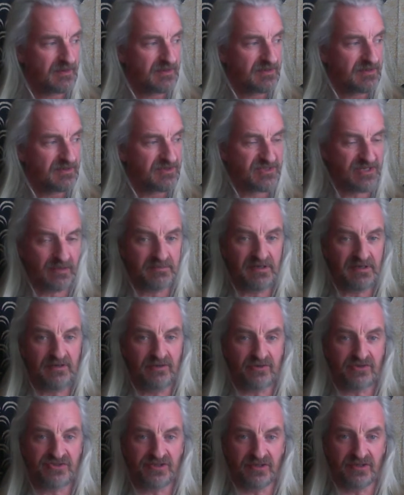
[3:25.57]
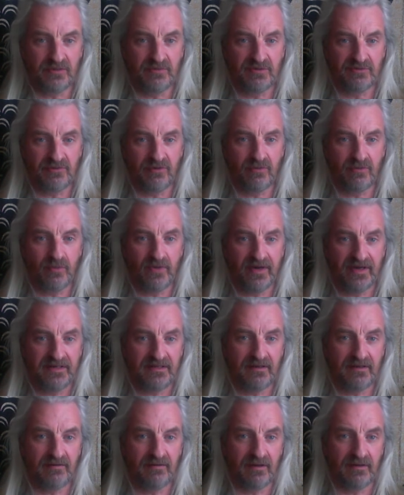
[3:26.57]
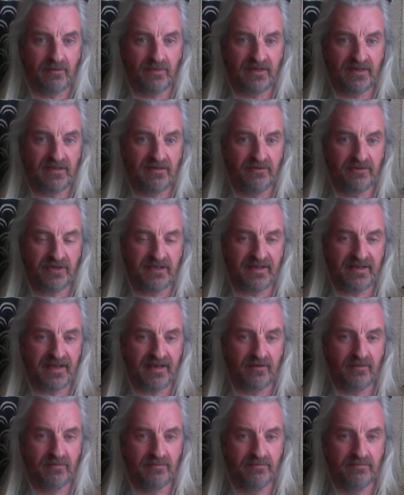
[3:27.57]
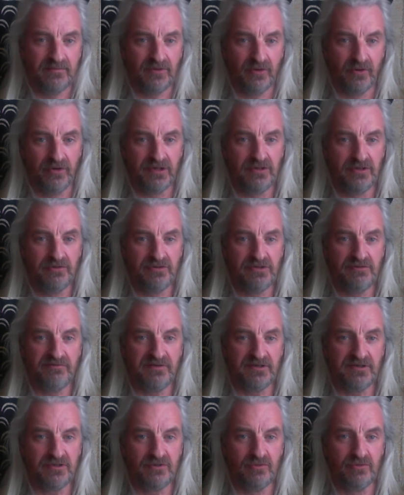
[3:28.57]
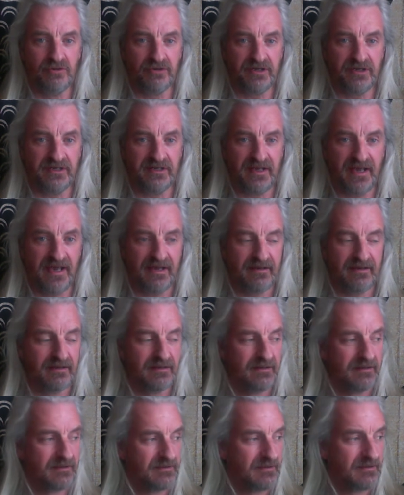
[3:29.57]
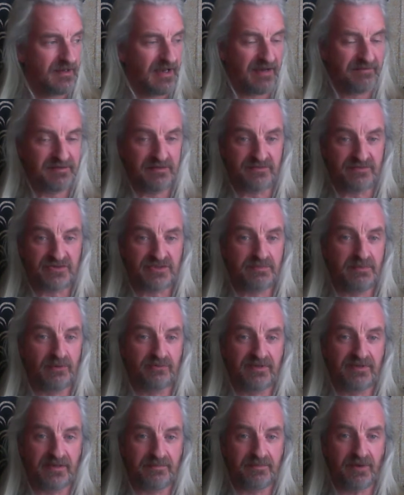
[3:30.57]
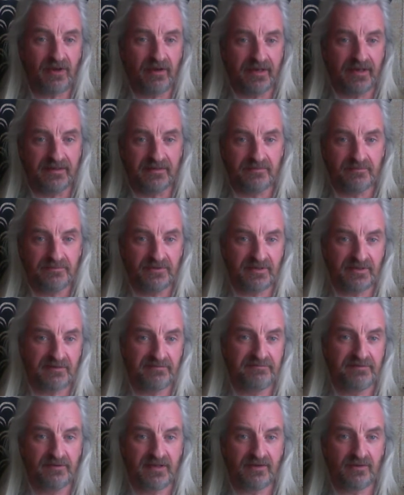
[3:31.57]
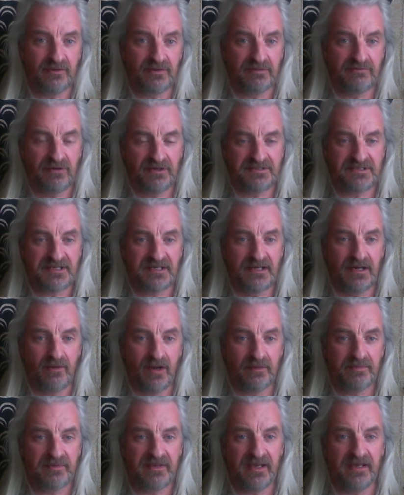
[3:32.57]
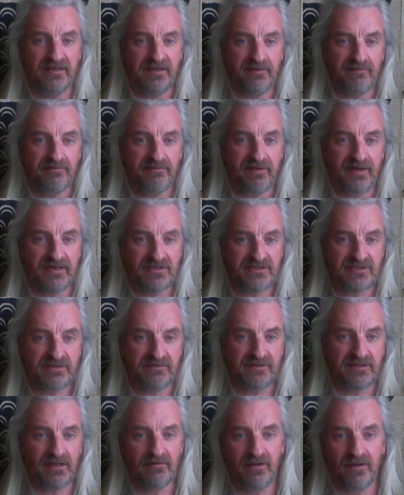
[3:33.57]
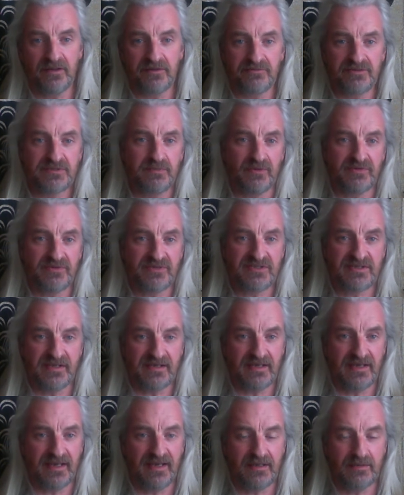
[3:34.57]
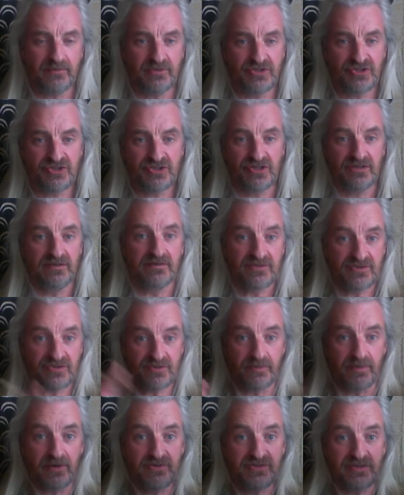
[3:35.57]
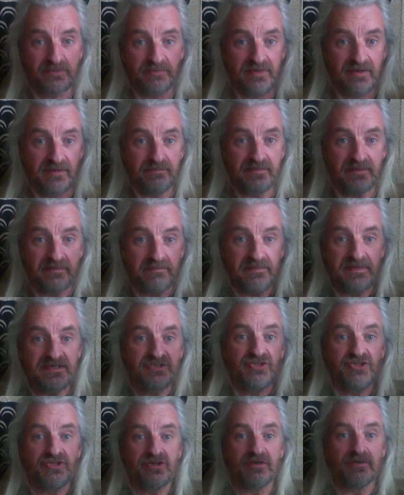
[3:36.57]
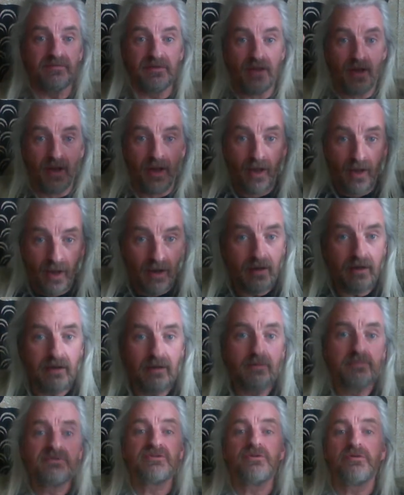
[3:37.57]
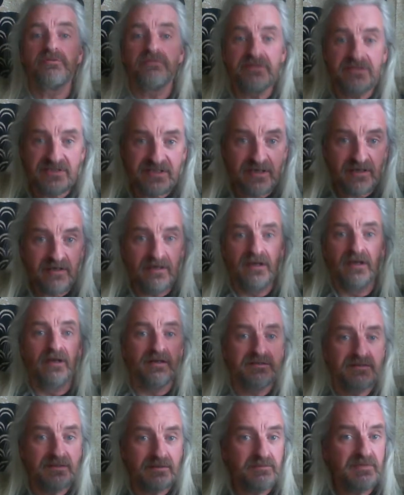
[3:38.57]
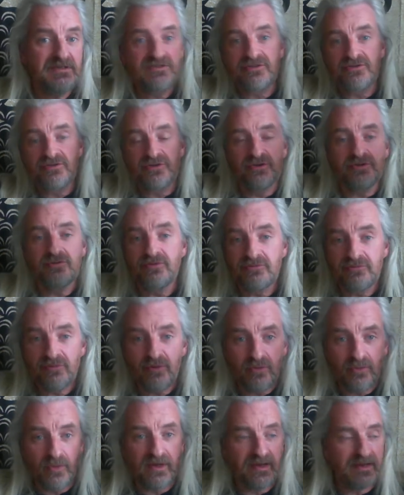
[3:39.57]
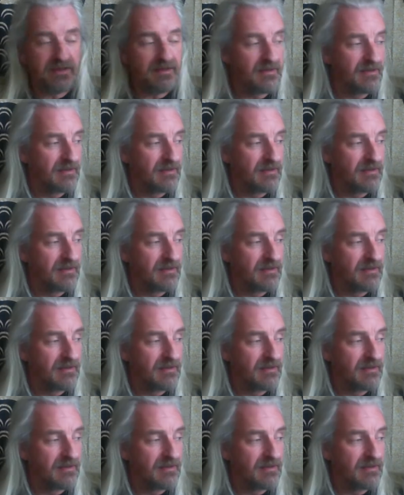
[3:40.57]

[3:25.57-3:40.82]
Somebody looks at them the wrong way, they don't like the way they're looking at them. Oi, who you think you're looking at? Haven't even spilled their pint, but they feel they've got the right to go up, get in their face, and if they don't like the response they get, which is supposed to be immediate, oh, I'm sorry sir, I didn't mean to look at you the wrong way,